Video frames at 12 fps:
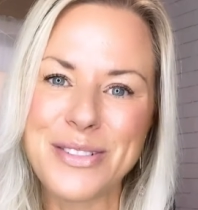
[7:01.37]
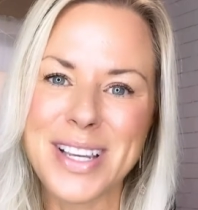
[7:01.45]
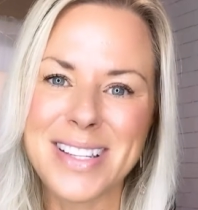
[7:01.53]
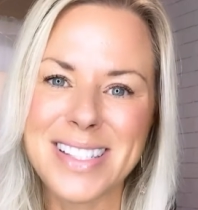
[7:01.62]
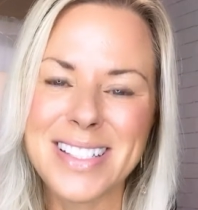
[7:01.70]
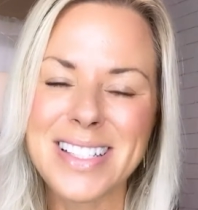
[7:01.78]

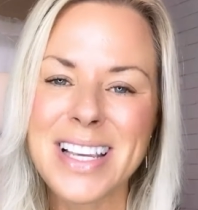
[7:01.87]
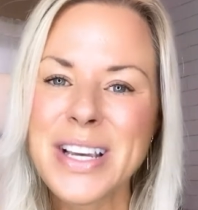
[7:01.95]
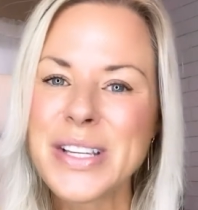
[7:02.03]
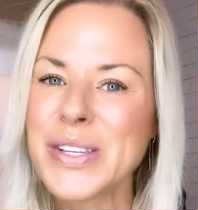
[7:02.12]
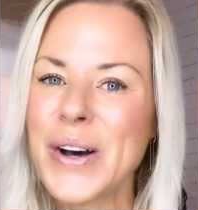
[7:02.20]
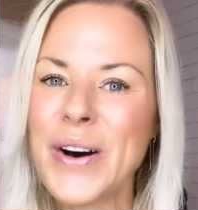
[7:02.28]
doesn't.
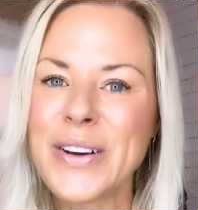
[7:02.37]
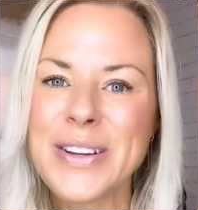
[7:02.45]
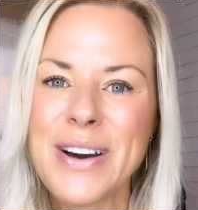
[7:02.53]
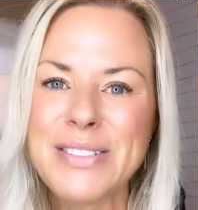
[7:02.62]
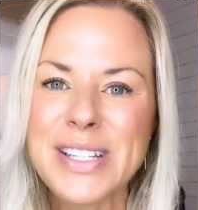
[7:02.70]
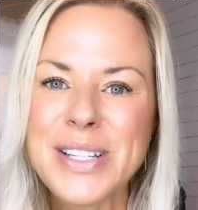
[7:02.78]
So all you
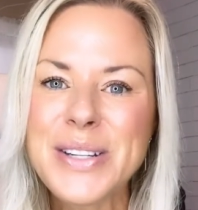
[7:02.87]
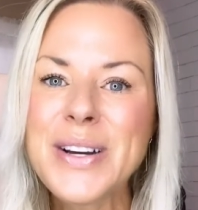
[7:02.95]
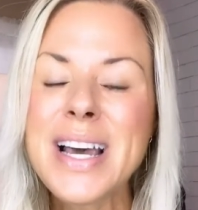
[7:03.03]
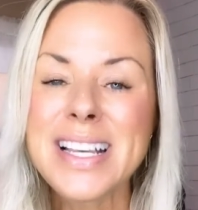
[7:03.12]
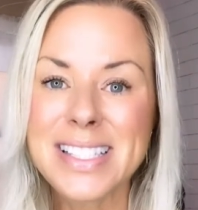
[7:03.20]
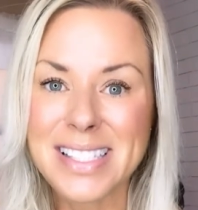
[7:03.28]
have to do,
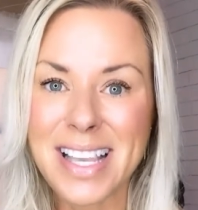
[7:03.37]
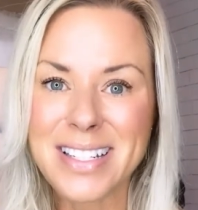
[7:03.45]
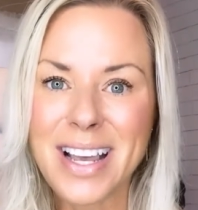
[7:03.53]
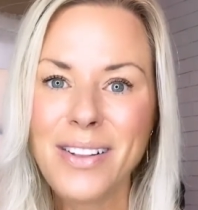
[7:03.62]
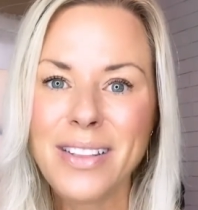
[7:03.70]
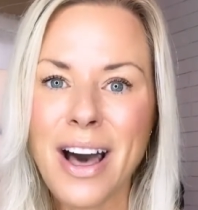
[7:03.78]
send
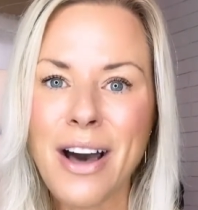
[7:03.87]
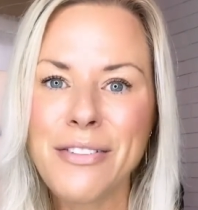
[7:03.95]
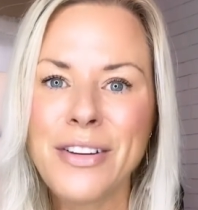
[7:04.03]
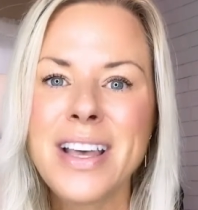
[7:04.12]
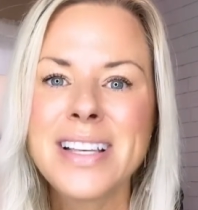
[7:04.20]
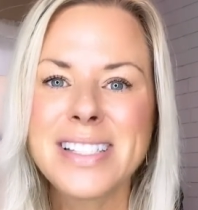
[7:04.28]
out
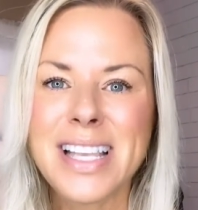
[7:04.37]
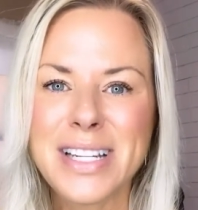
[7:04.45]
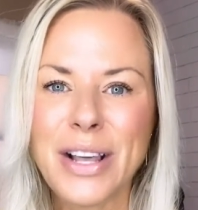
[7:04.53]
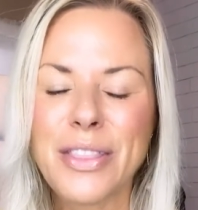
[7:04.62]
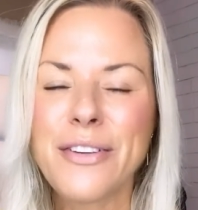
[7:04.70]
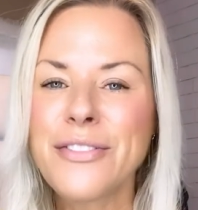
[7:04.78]
love, send
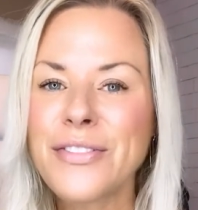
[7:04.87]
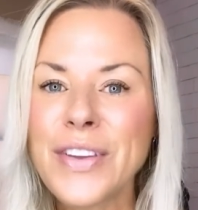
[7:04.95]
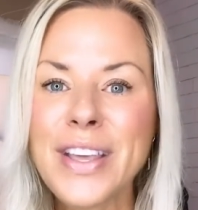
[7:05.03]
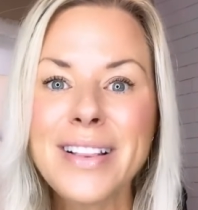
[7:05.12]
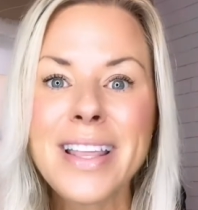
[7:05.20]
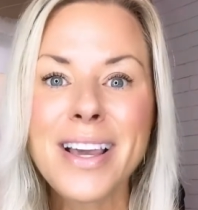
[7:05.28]
out the
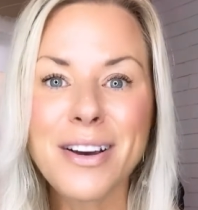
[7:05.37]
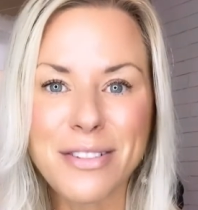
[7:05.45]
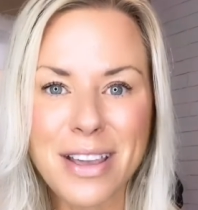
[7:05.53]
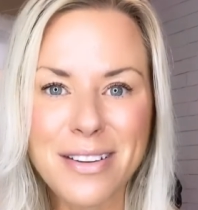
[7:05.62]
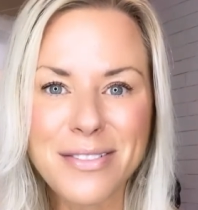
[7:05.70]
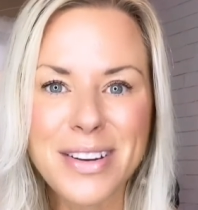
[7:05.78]
feeling of
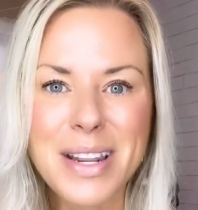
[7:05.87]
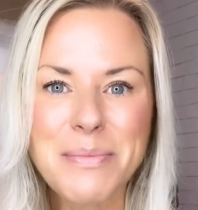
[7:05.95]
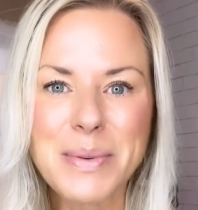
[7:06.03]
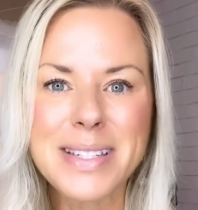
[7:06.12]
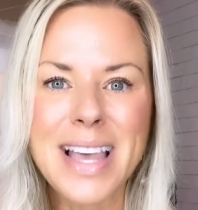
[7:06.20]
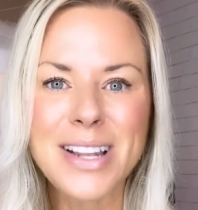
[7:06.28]
infinite
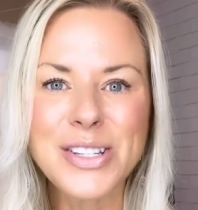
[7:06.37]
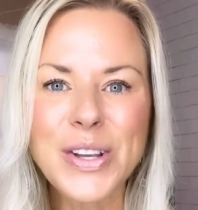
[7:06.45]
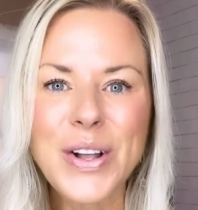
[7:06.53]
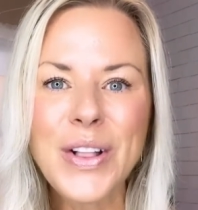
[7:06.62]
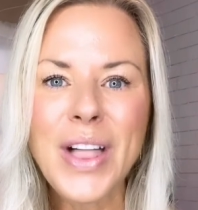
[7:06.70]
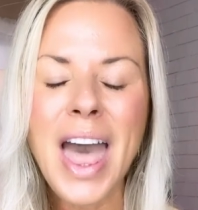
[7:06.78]

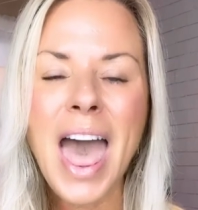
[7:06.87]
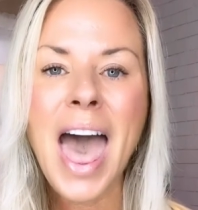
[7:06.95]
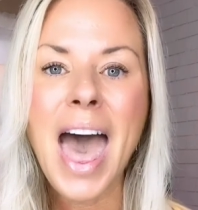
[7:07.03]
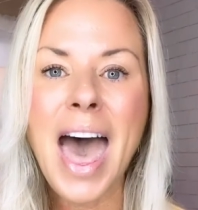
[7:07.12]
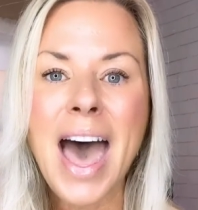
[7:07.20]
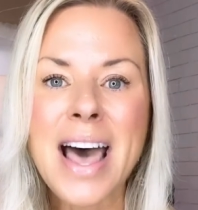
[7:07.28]
potential,
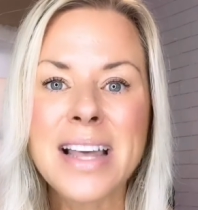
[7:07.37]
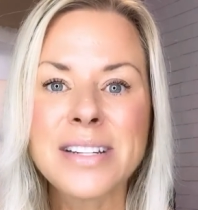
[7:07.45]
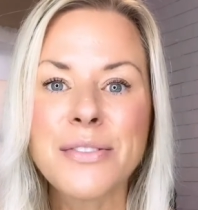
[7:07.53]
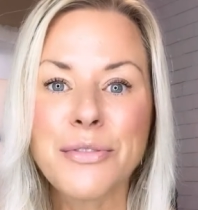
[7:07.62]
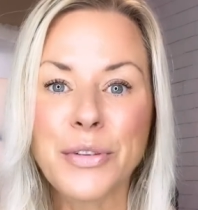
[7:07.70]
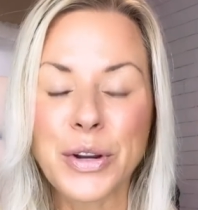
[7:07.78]

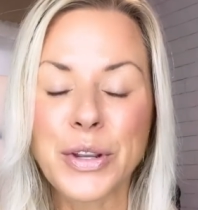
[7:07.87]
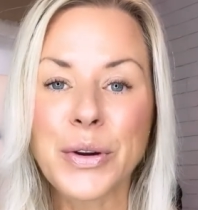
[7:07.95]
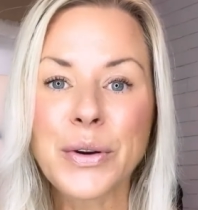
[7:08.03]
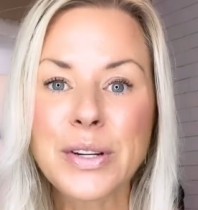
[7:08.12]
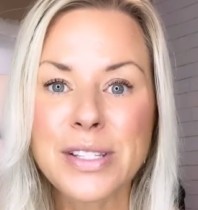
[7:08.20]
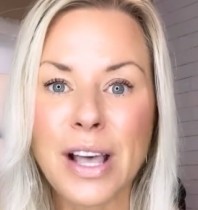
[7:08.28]
and for
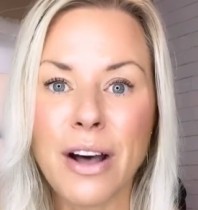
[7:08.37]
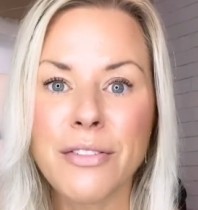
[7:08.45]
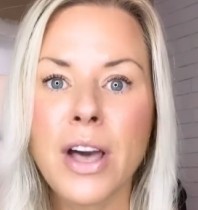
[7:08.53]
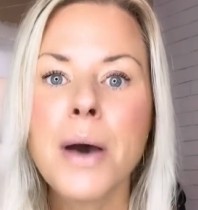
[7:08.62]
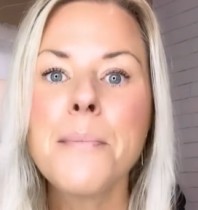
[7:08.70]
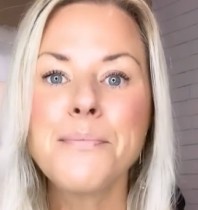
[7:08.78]
yourself,
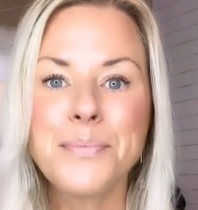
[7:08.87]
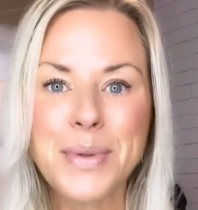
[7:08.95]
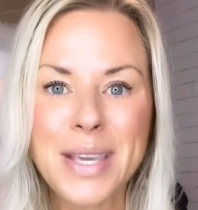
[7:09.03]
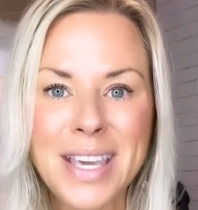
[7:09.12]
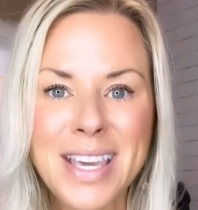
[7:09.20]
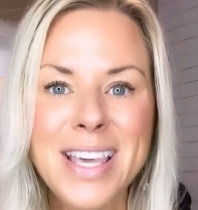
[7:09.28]

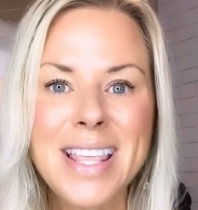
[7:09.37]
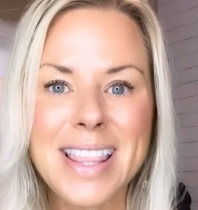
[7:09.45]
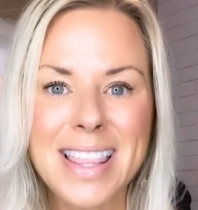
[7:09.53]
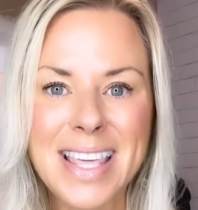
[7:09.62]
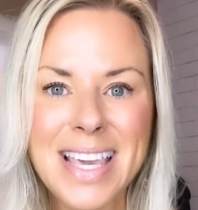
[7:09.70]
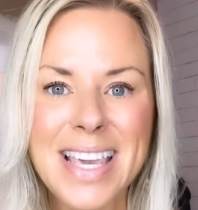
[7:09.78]
be
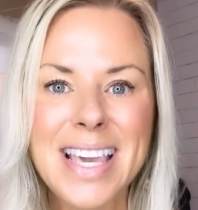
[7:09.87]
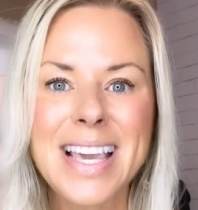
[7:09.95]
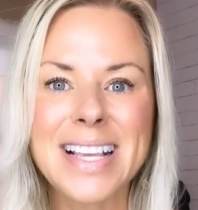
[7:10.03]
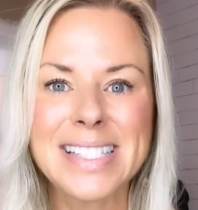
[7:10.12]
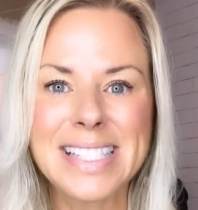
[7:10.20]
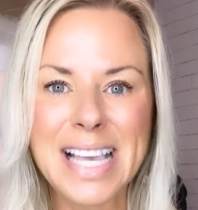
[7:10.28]
the
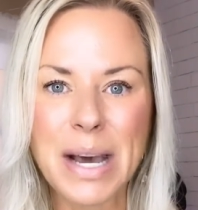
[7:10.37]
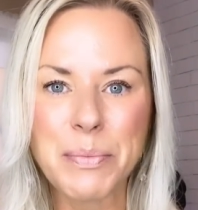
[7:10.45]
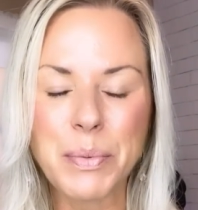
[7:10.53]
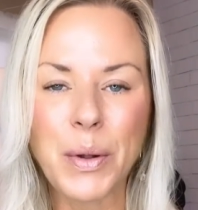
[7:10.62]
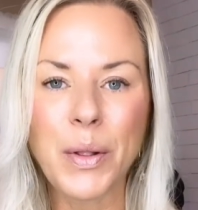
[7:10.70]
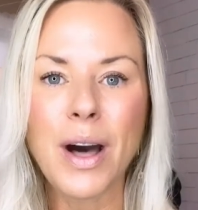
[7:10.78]

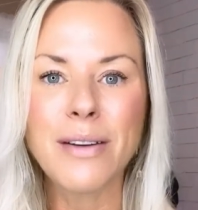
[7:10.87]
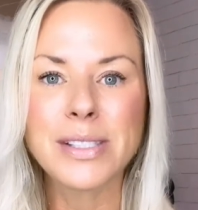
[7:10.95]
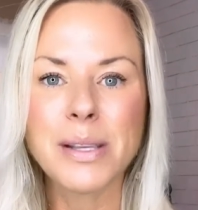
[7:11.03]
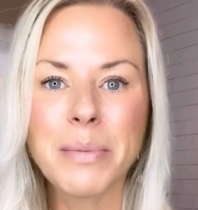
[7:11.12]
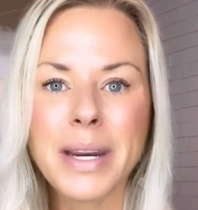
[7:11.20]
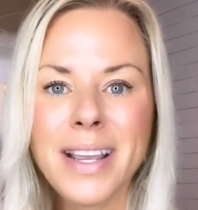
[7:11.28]
example of
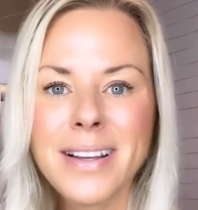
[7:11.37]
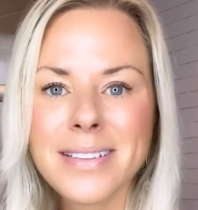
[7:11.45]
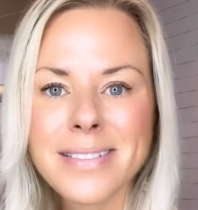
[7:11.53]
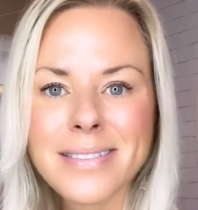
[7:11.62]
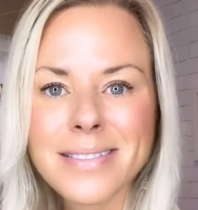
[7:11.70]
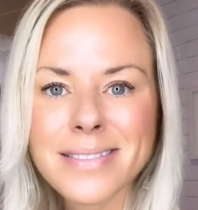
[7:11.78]
somebody
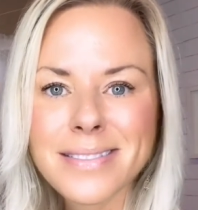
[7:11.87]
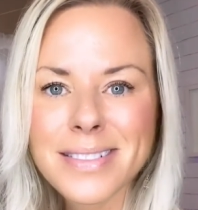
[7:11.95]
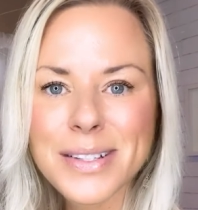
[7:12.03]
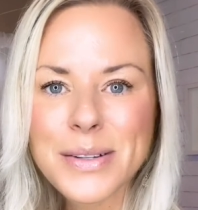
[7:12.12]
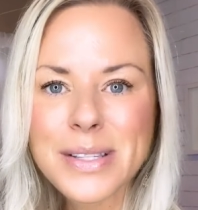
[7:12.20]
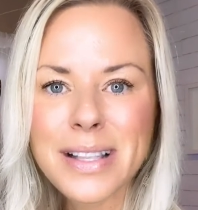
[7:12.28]

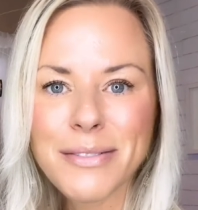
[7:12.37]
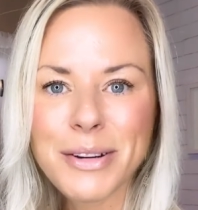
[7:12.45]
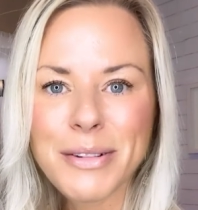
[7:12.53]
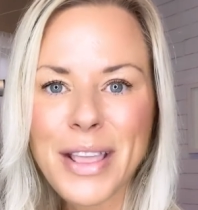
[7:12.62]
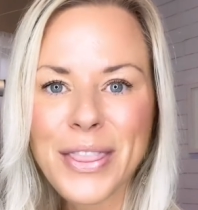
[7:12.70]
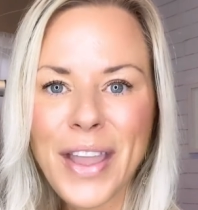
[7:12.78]
who's living
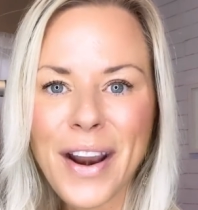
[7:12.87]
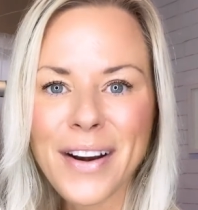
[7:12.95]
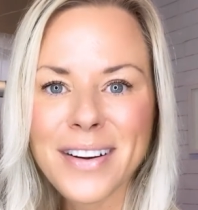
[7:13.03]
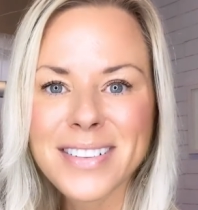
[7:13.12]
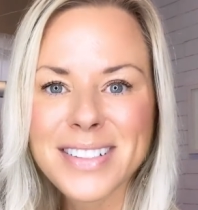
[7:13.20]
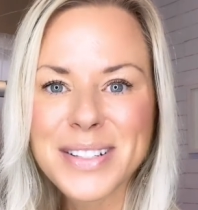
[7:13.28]
right
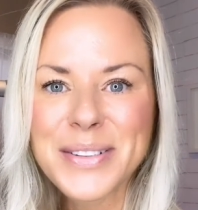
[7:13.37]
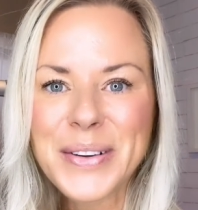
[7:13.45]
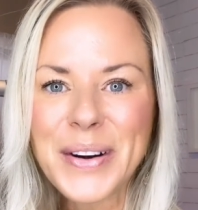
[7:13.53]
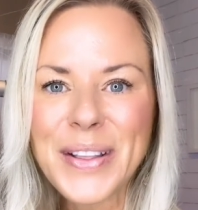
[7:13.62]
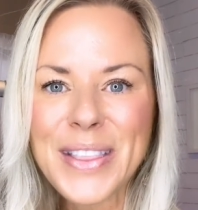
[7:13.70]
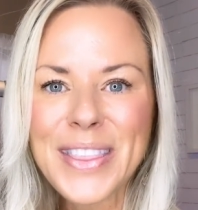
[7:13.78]
there, New
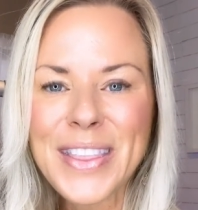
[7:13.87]
Earth.